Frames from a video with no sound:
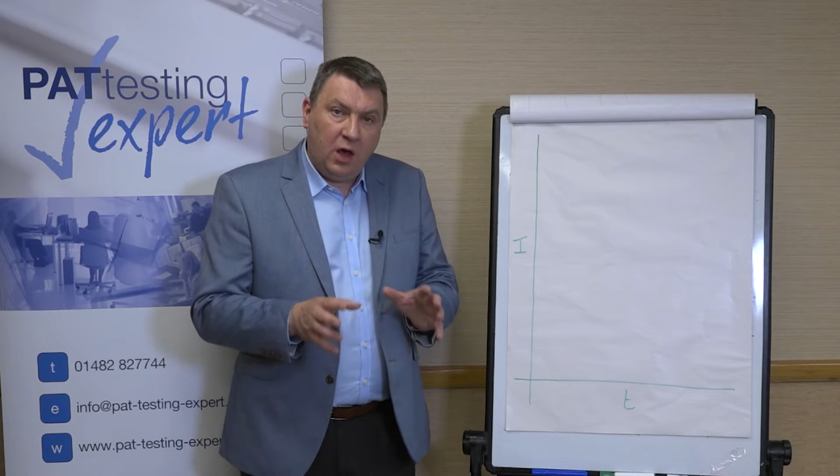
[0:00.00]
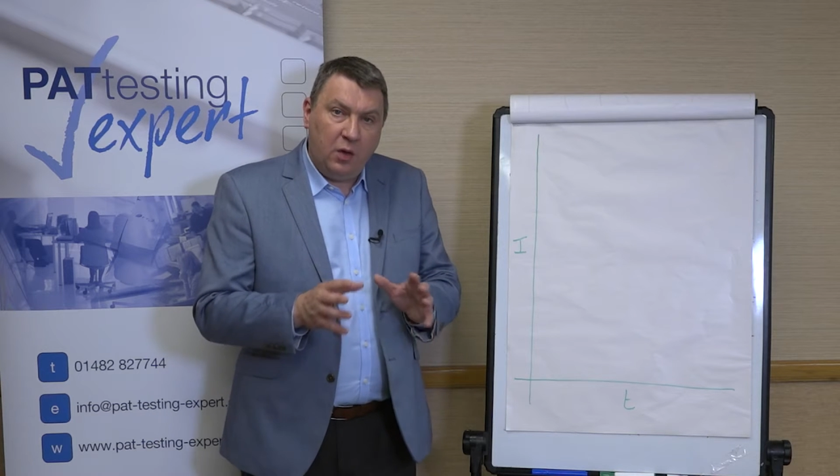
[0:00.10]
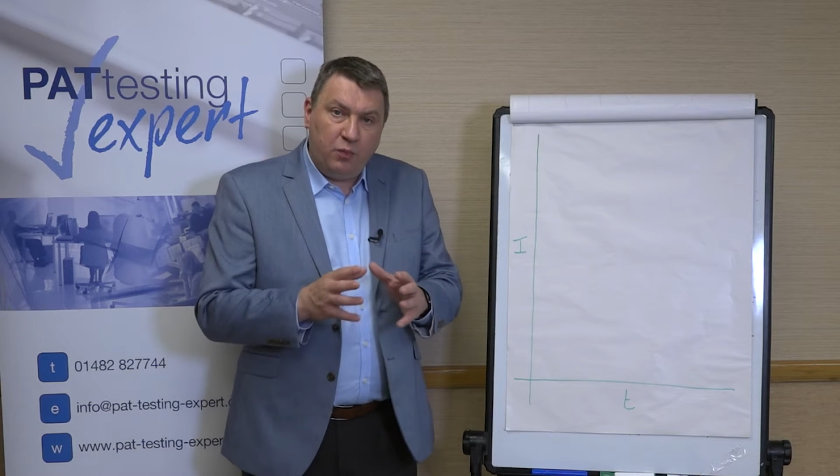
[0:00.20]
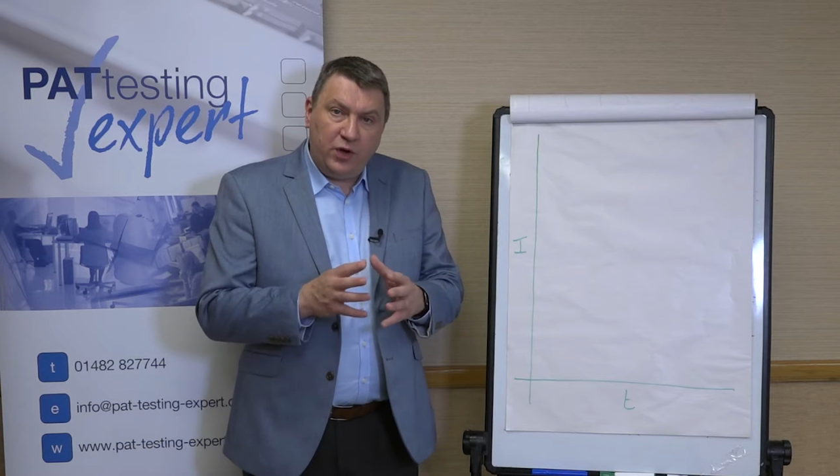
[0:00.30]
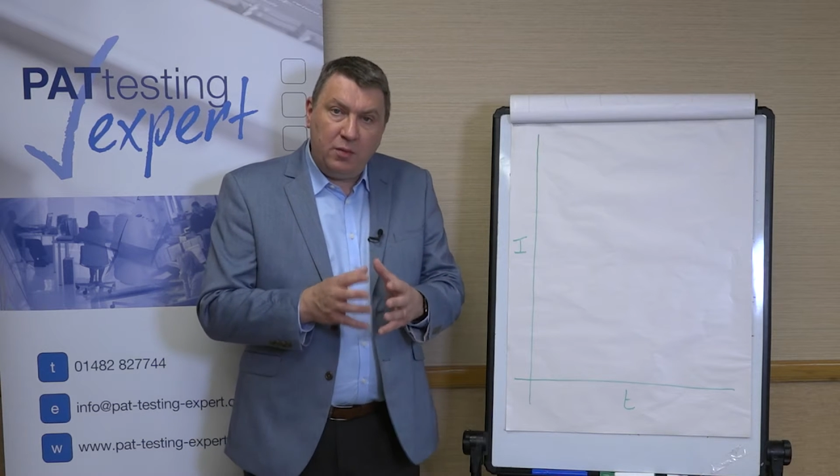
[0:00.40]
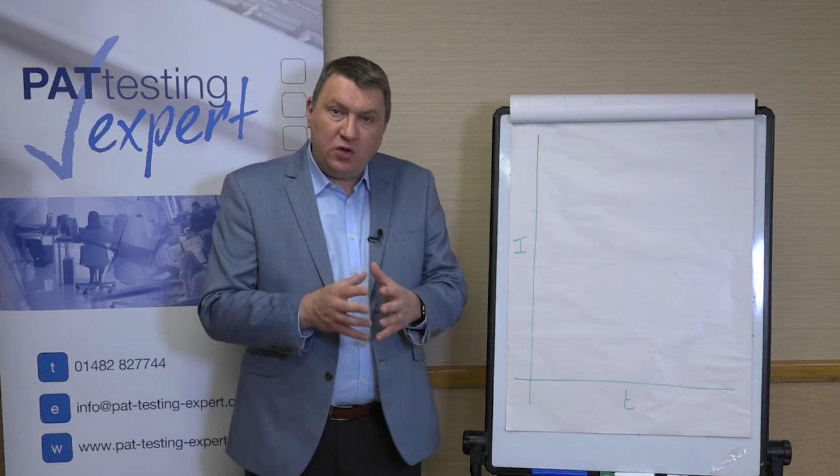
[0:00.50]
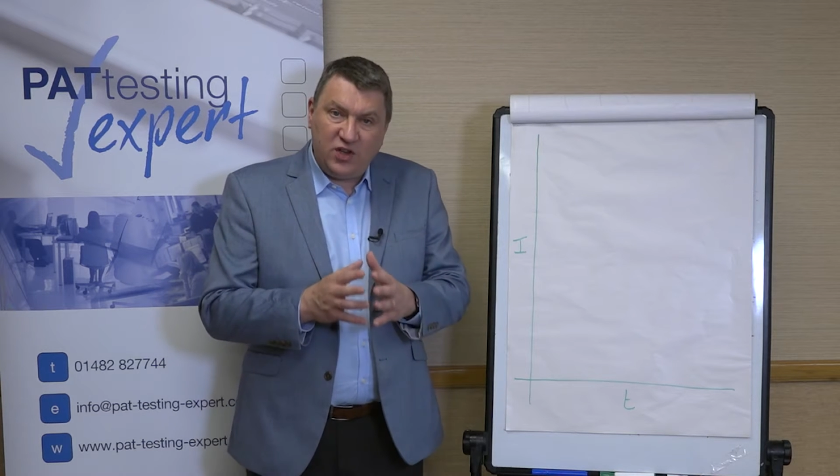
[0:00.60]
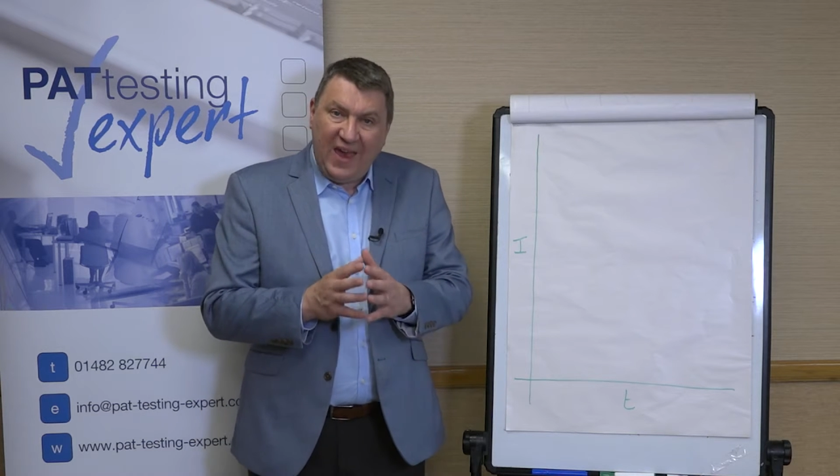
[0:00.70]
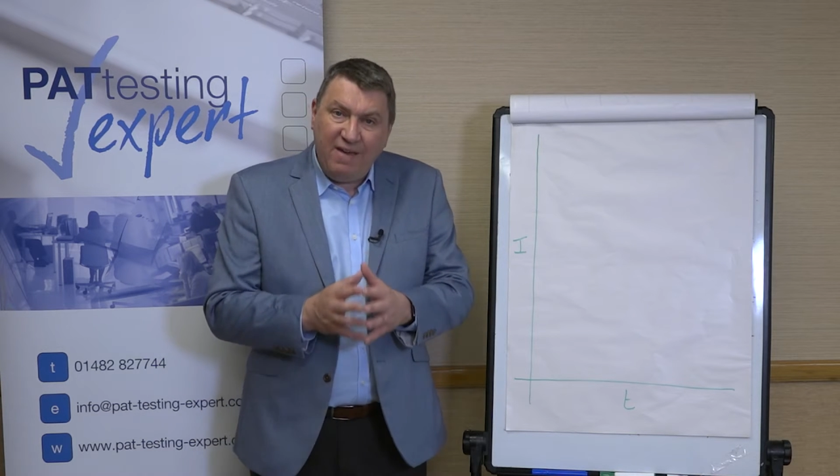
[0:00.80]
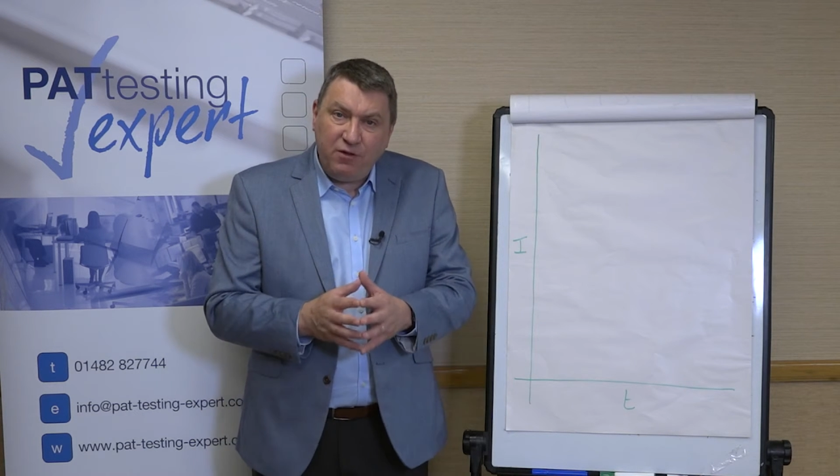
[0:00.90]
and pretty
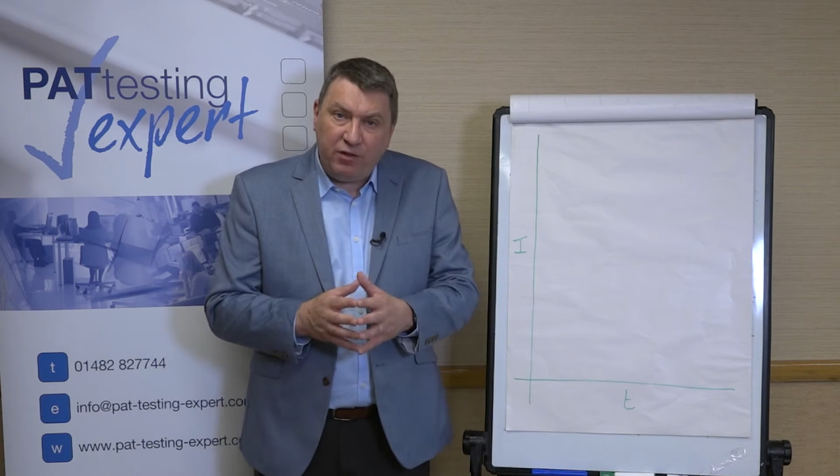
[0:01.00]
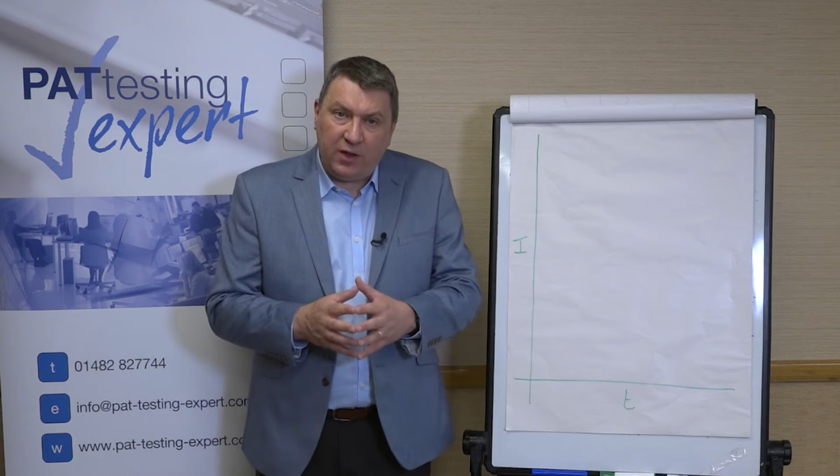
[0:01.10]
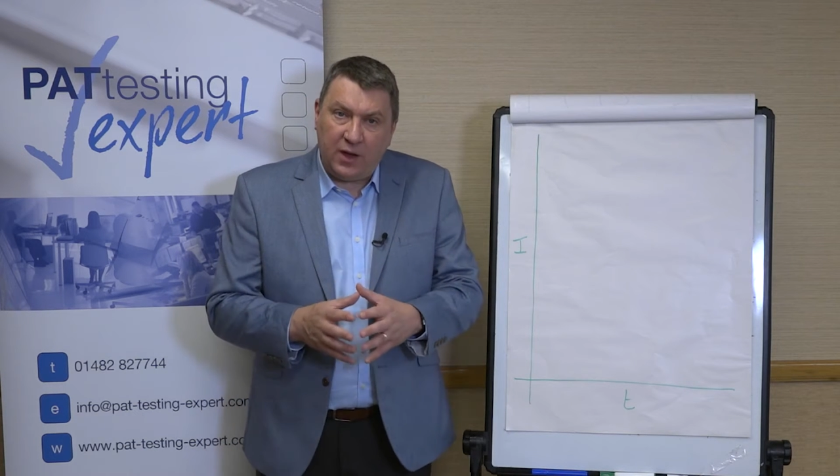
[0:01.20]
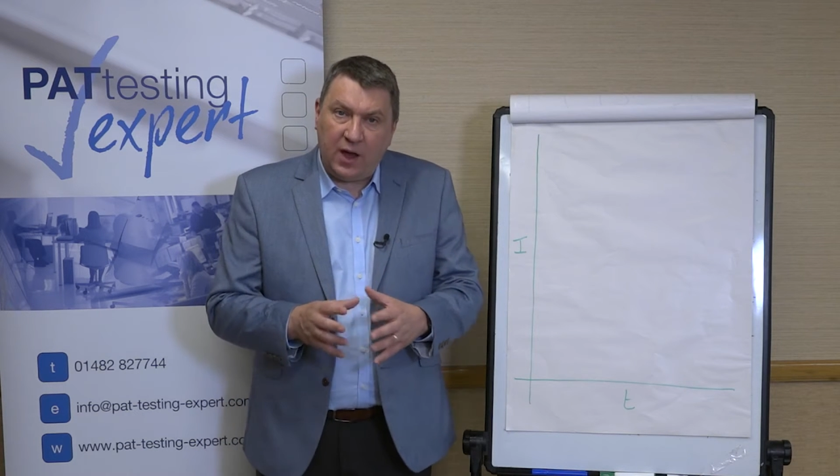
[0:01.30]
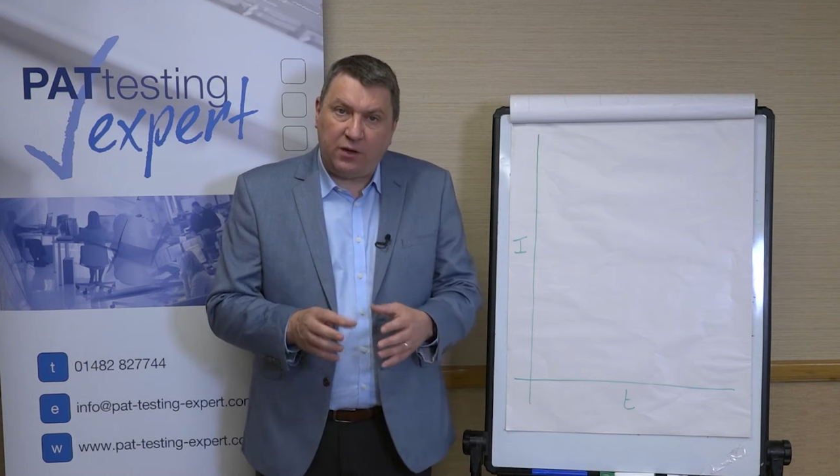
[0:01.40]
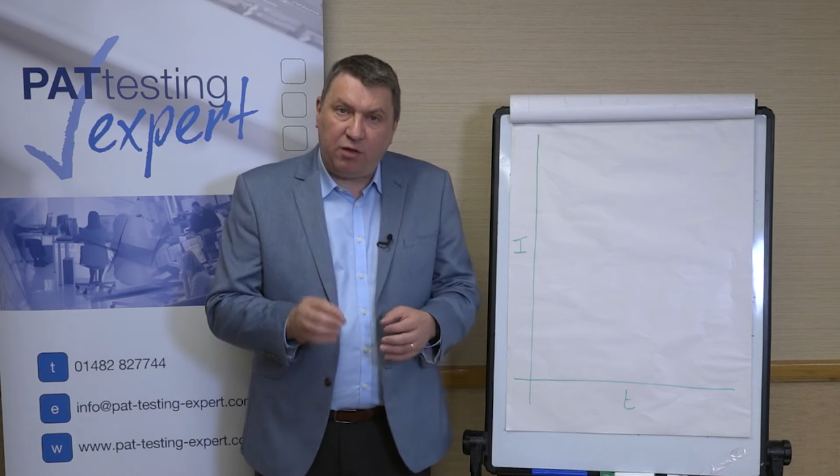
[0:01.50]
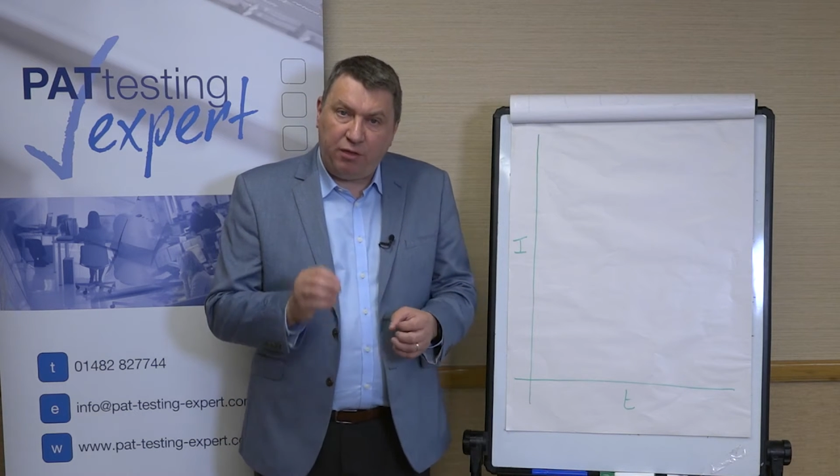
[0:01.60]
much everything had a